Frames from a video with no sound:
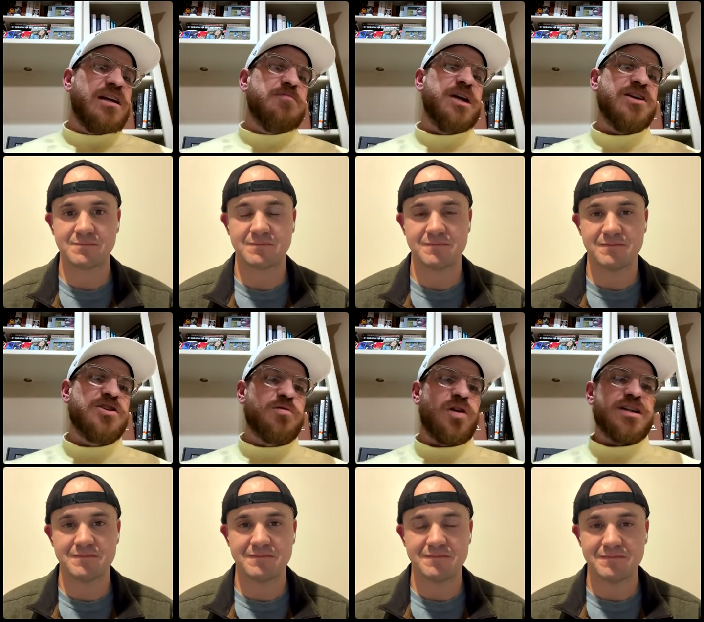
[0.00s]
Speaker 1: because
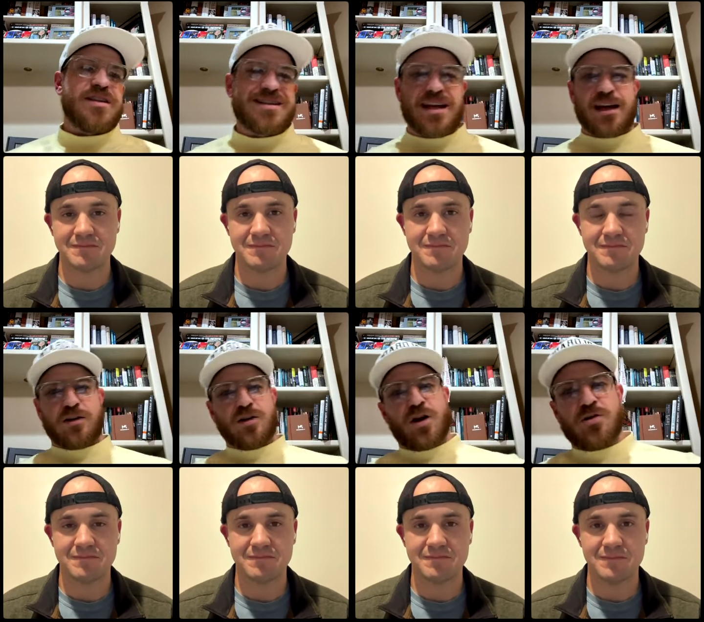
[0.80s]
you want to stay
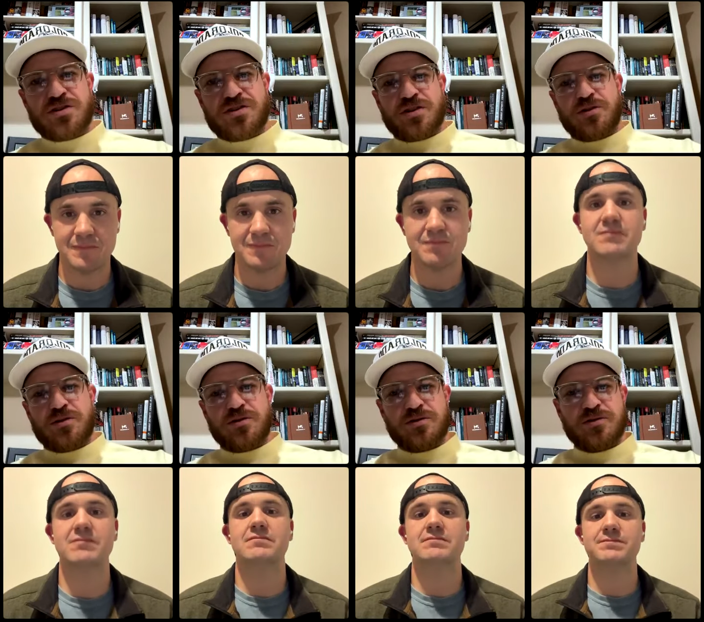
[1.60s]
close hmm.
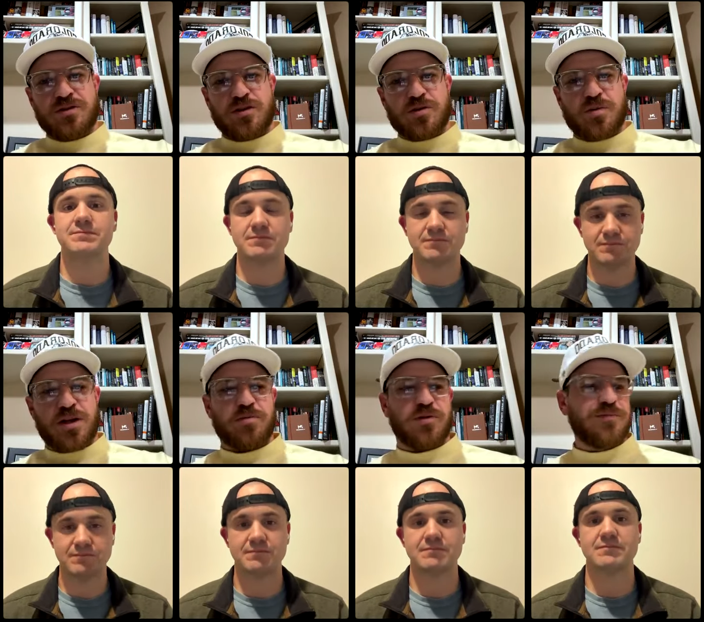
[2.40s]
to those
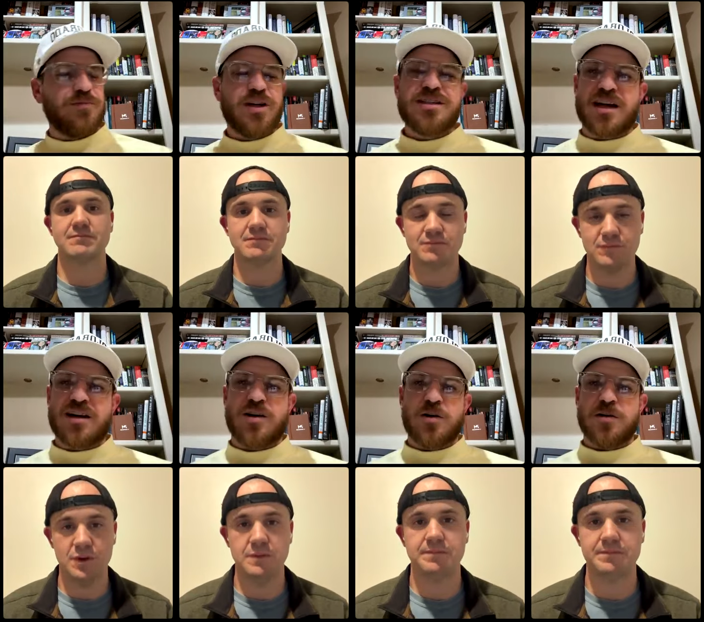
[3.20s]
people. What is that
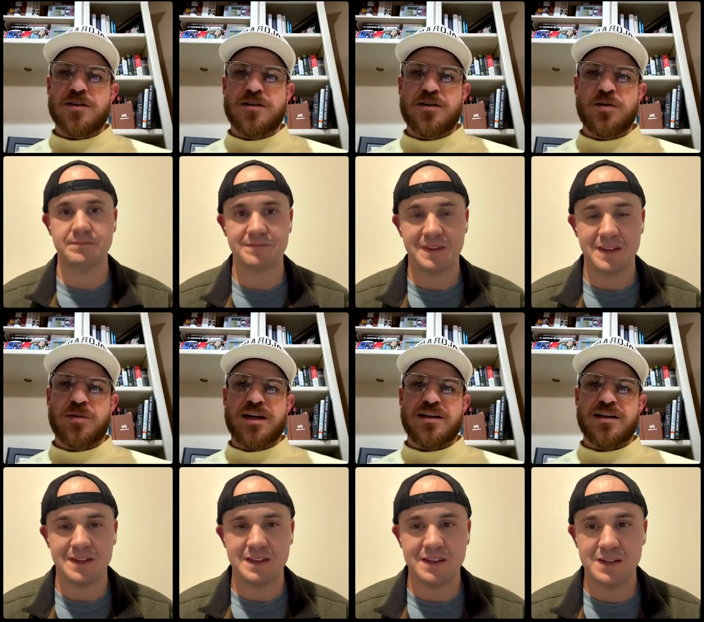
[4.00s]
yeah. called? You'll
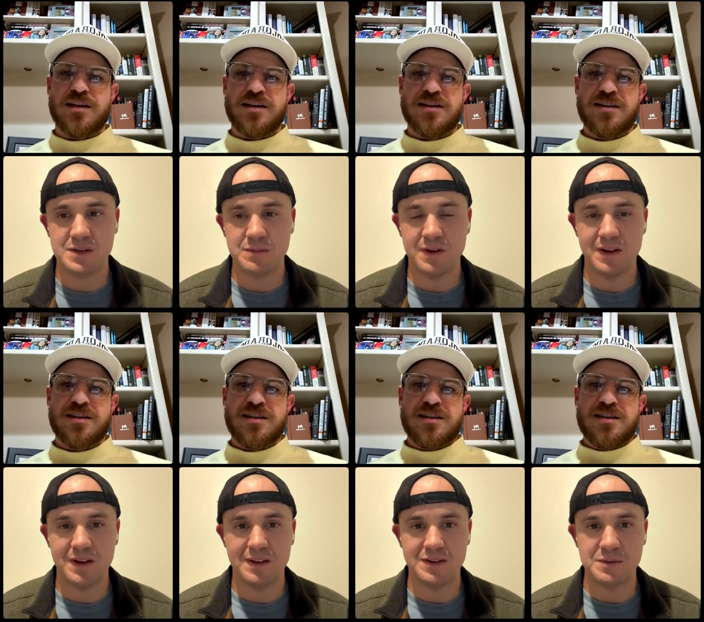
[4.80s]
make a, it's, a,
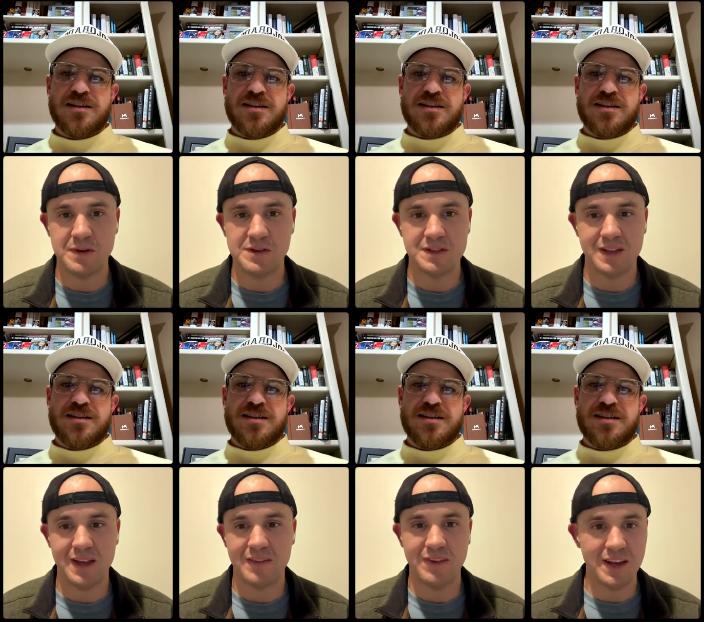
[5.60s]
Speaker 2: uh, you're talking about just
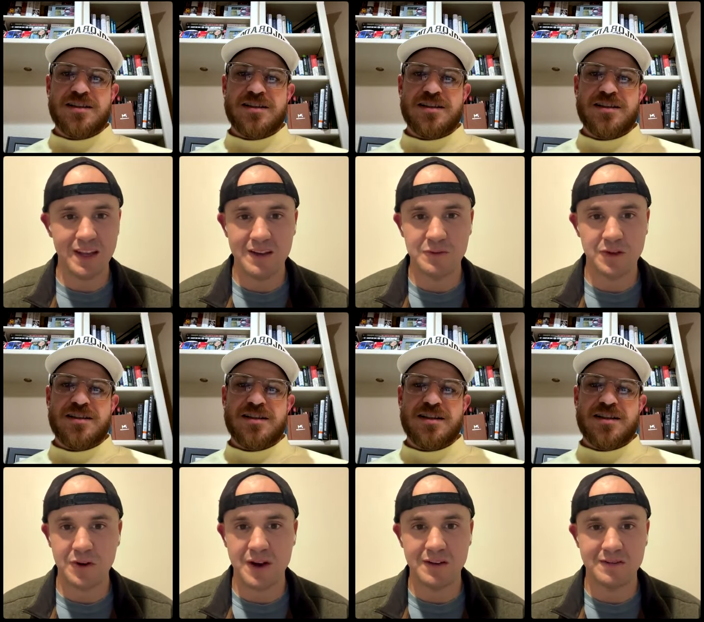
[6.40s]
like fitting in with the
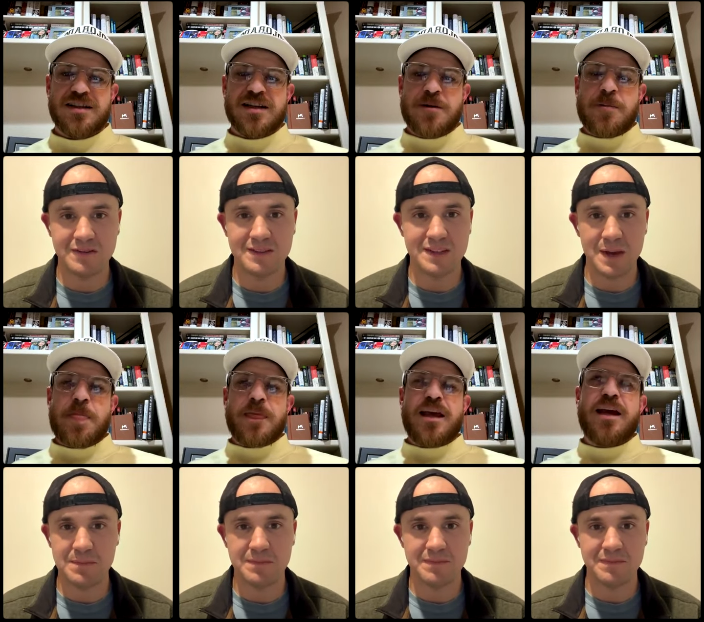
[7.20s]
crowd. Yeah,
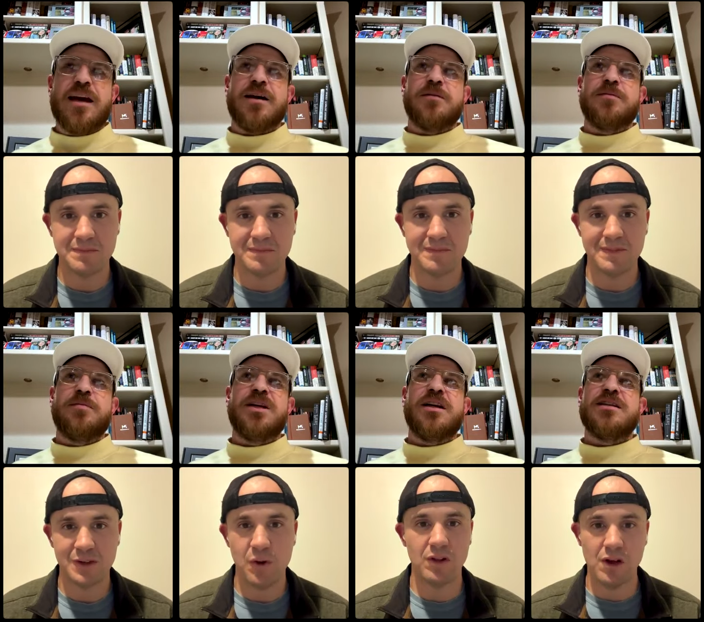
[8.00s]

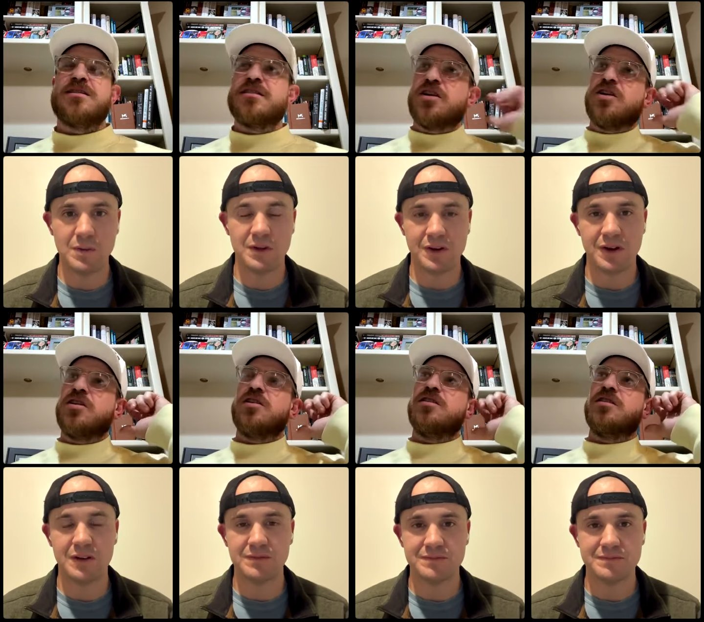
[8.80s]
but it's
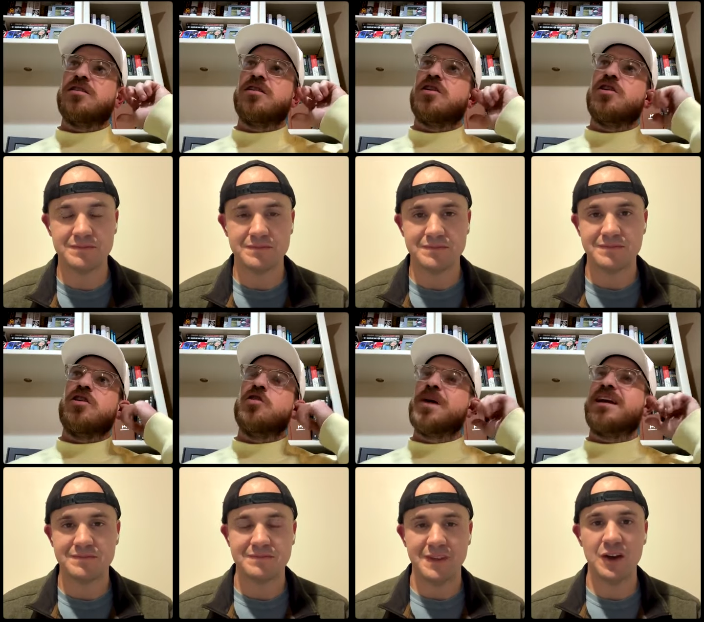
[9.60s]
you make